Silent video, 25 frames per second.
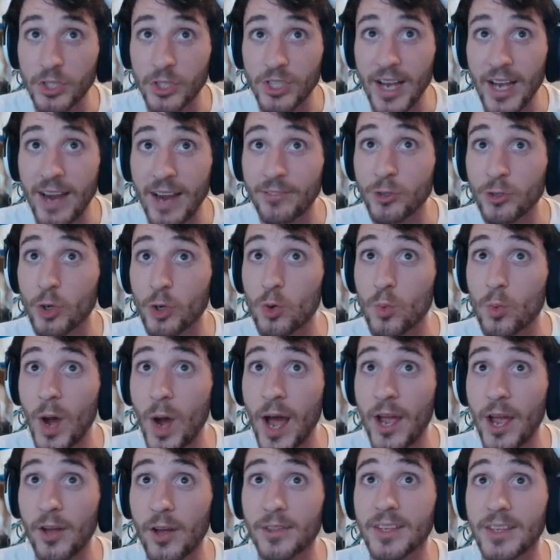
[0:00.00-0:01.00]
After a
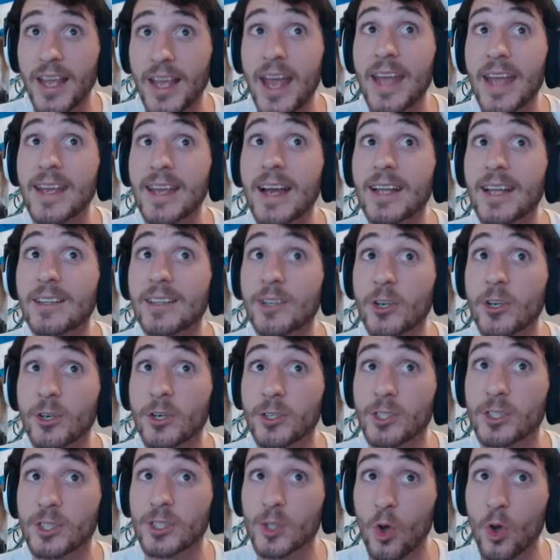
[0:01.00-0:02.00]
while, the AI learned
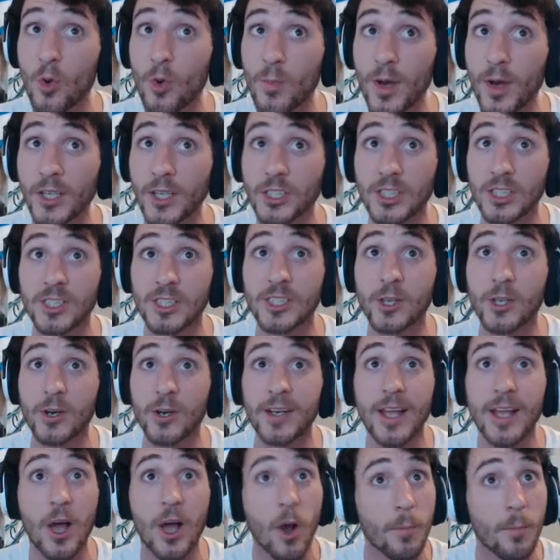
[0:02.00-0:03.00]
so much it started
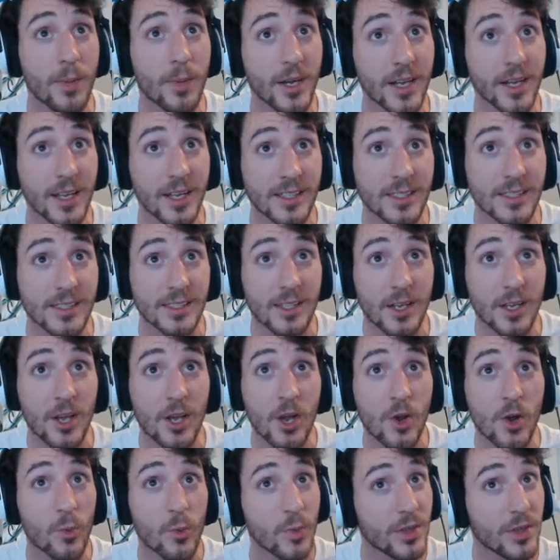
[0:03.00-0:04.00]
helping us
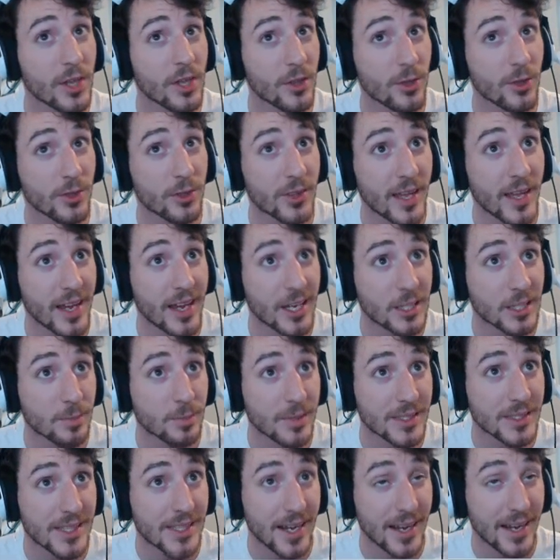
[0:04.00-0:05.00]
with other things
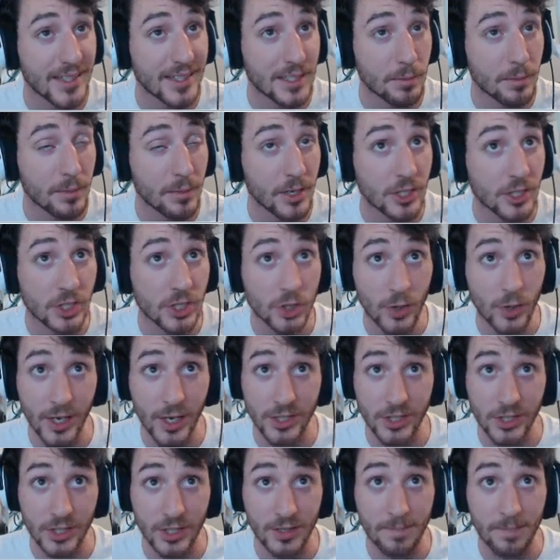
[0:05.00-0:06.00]
besides
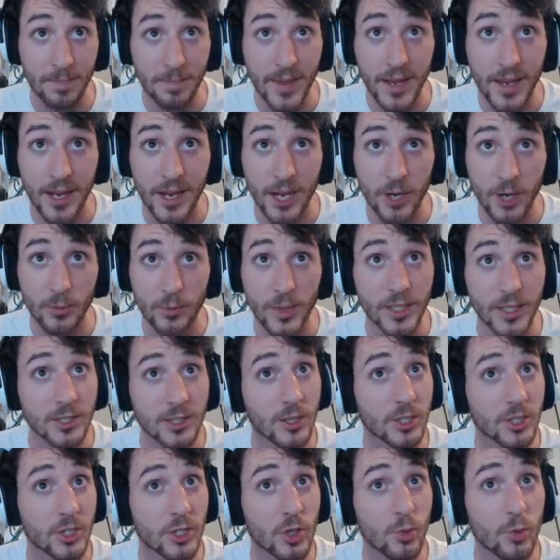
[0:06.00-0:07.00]
administration. It
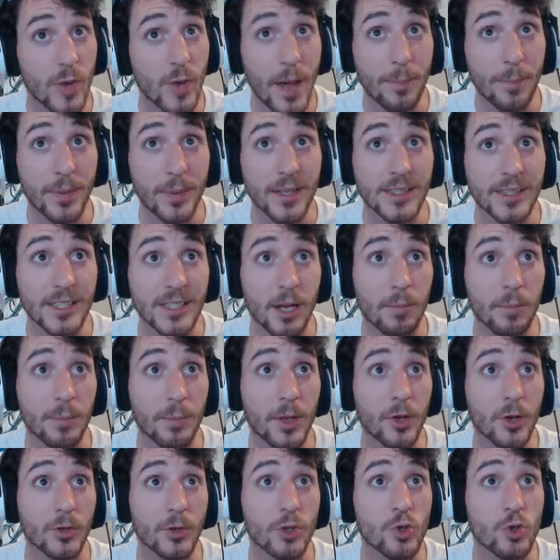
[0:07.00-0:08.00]
researched new weapons, helped
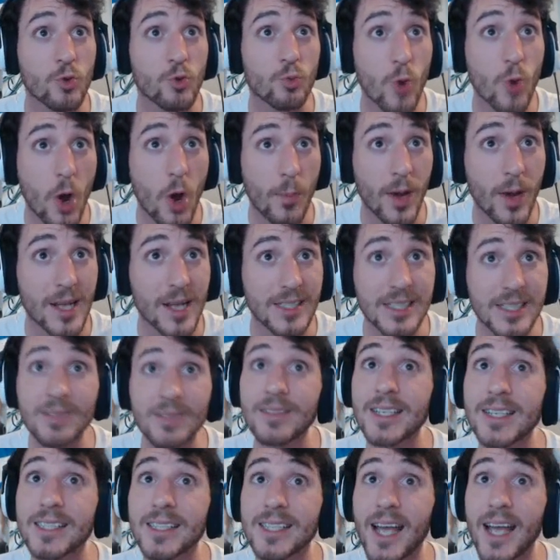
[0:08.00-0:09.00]
build new robots, even
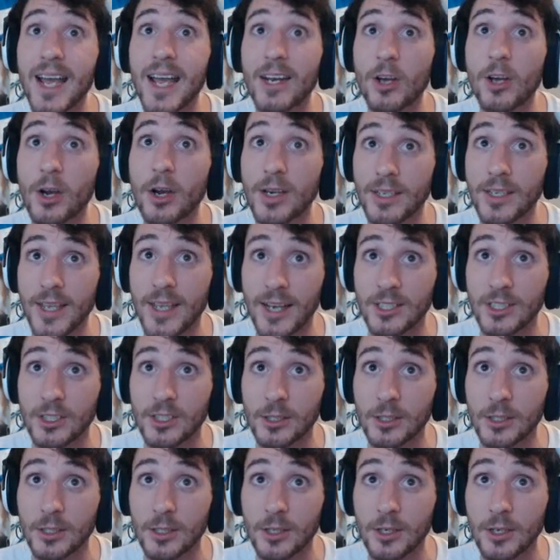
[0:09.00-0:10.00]
designed
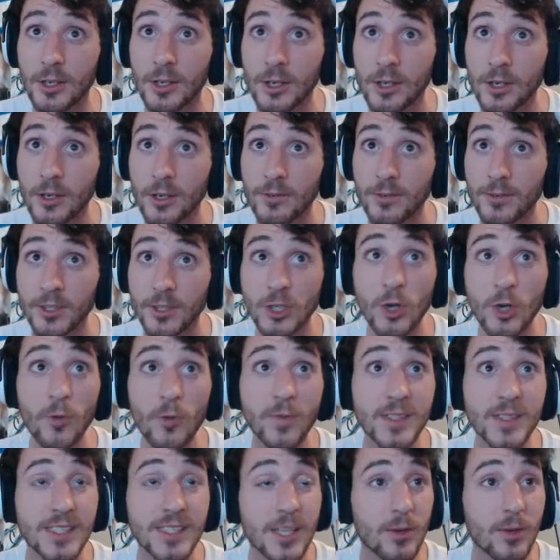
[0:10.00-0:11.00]
architecture for new
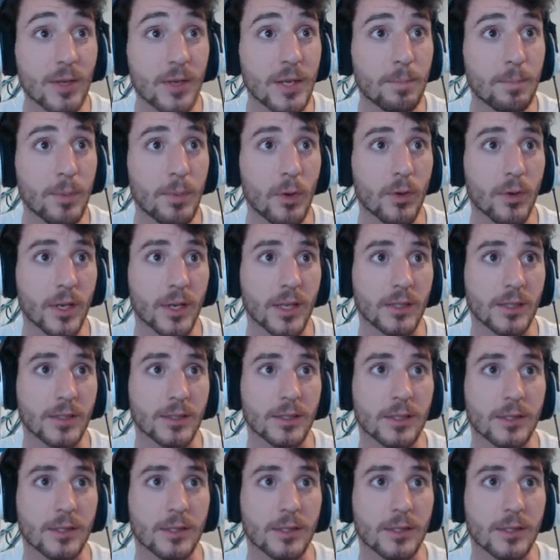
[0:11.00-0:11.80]
facility buildings.